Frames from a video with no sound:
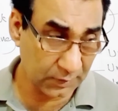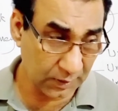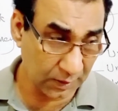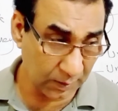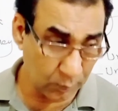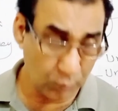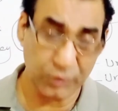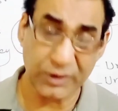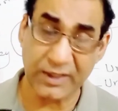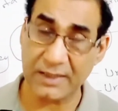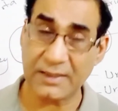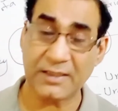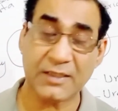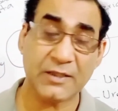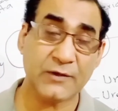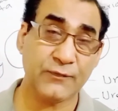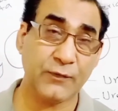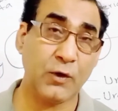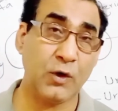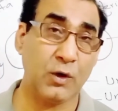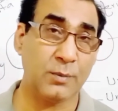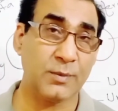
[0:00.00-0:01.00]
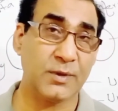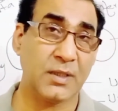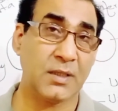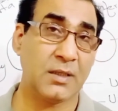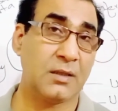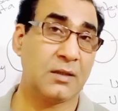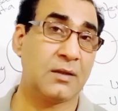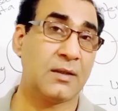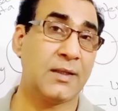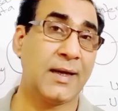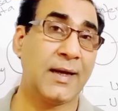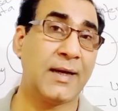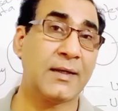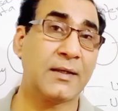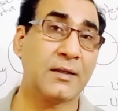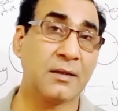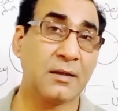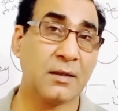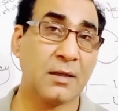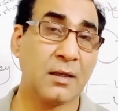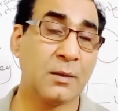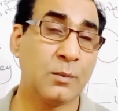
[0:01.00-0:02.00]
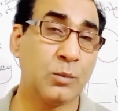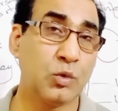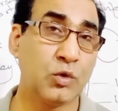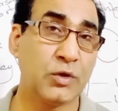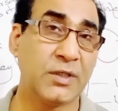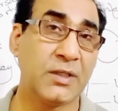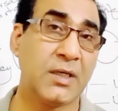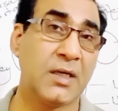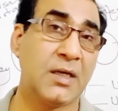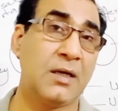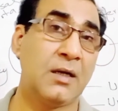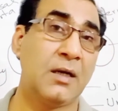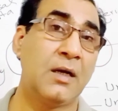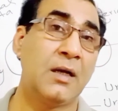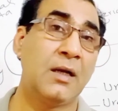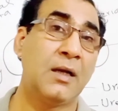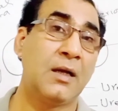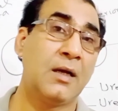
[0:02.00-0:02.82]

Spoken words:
ammonia is formed. That ammonia